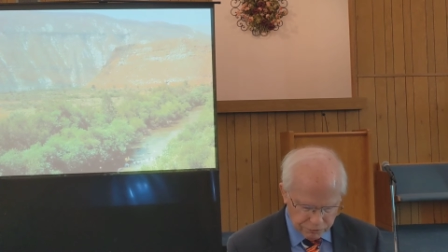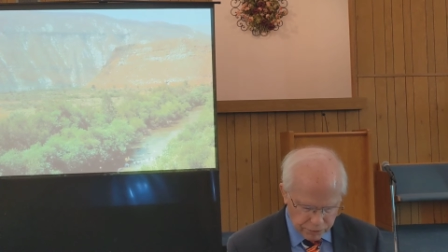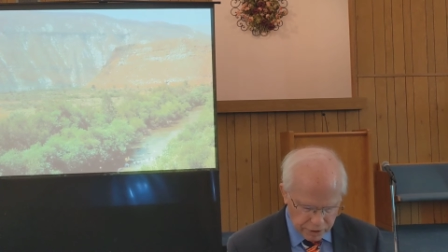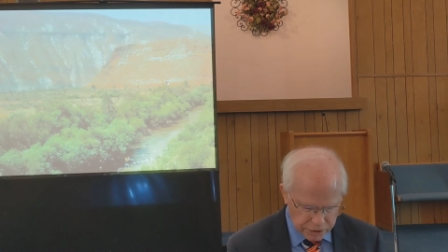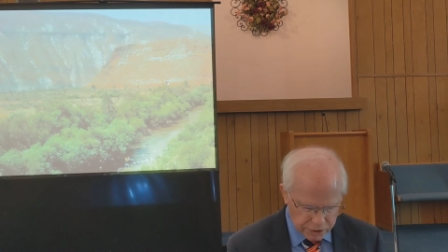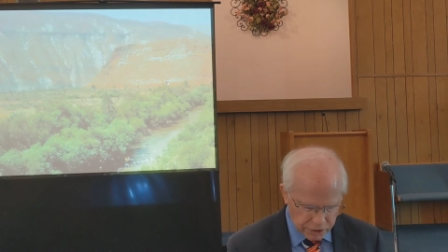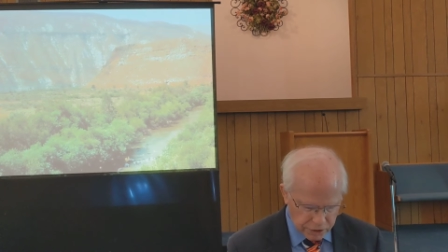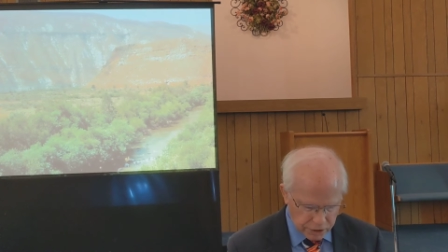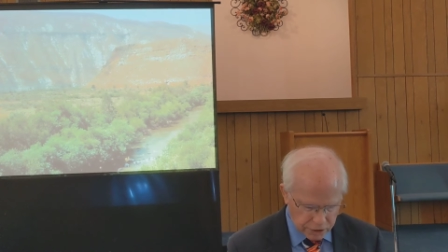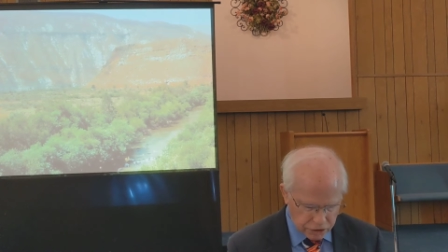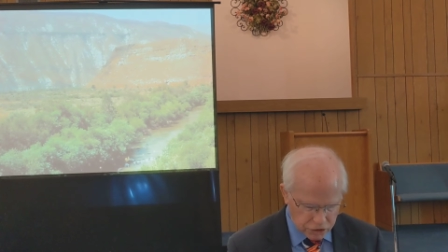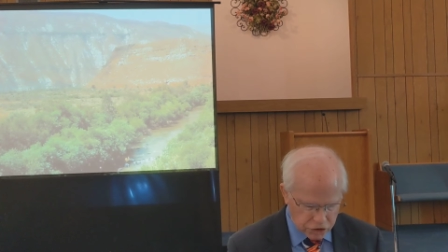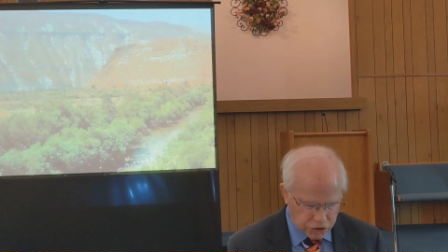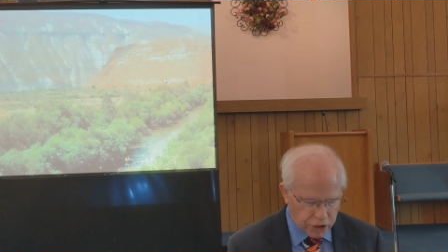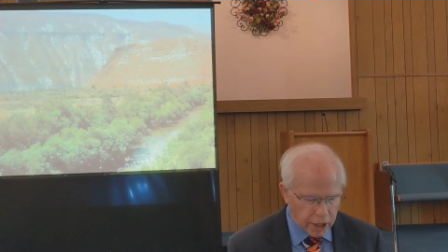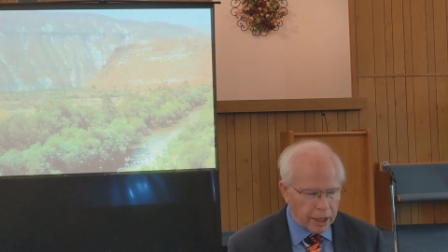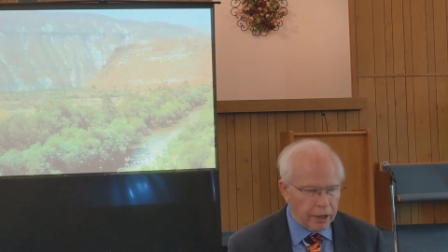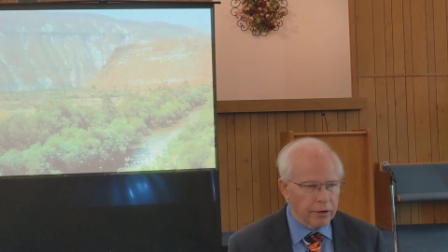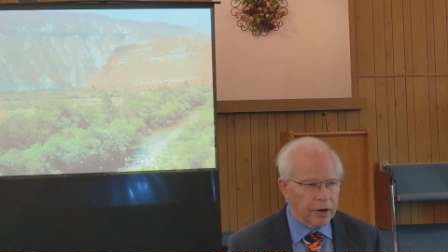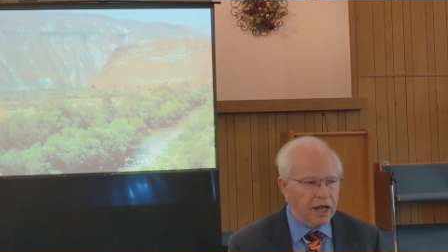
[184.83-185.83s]
visiting,
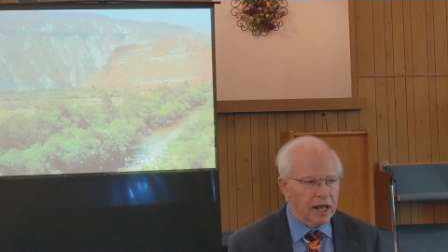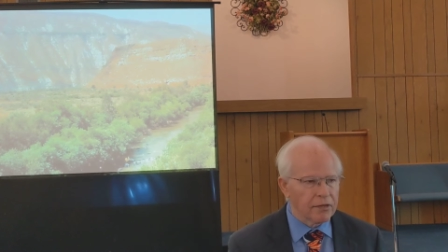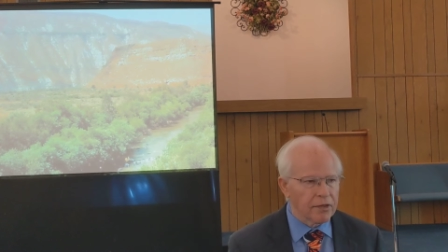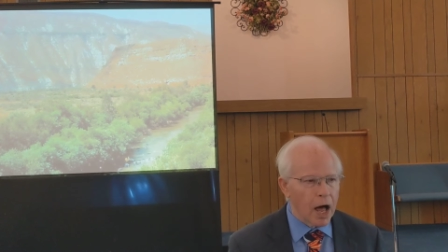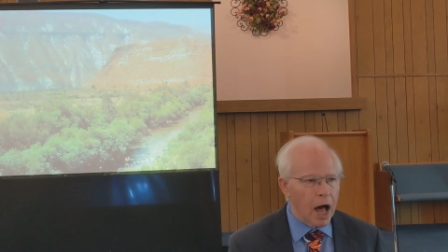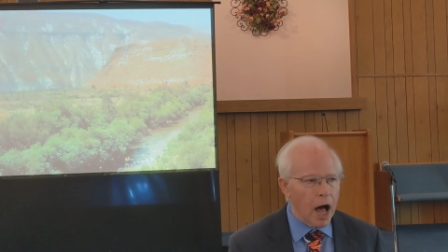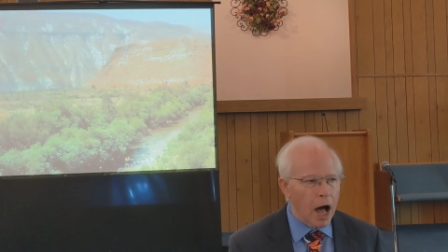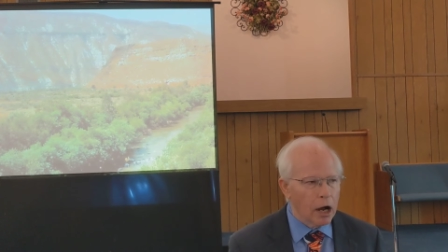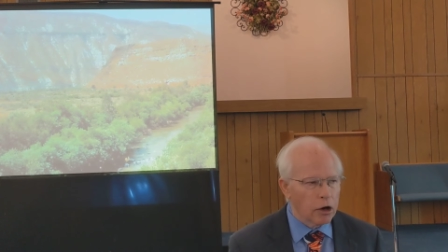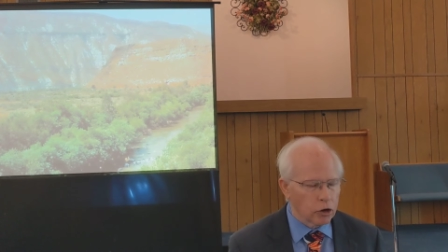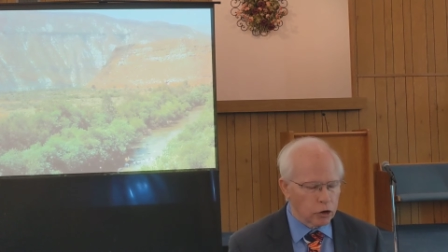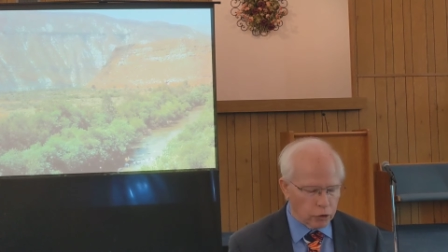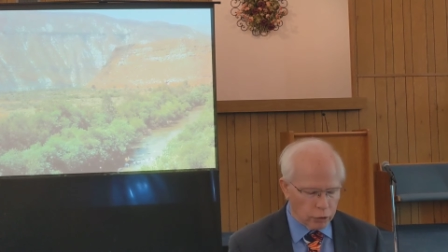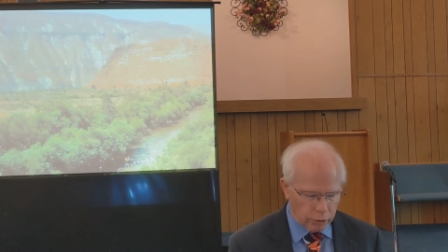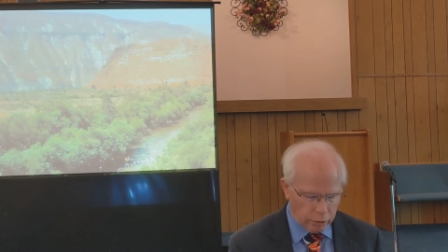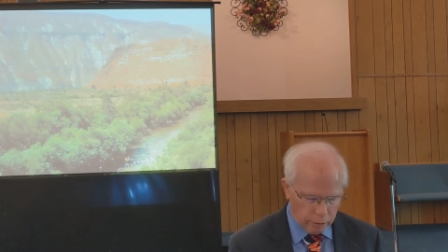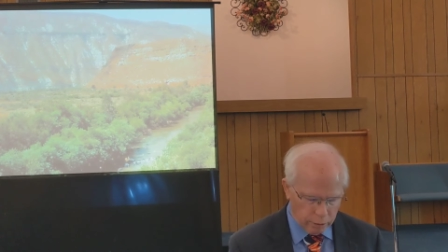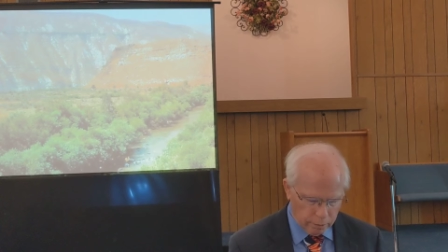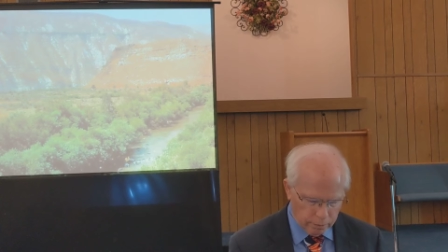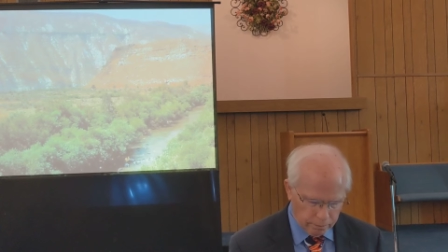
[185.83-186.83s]
shared in the
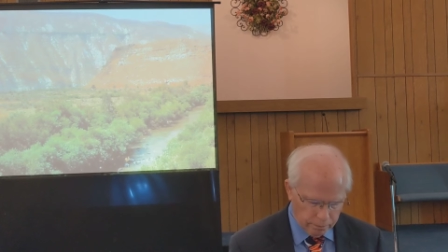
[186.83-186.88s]
hunger.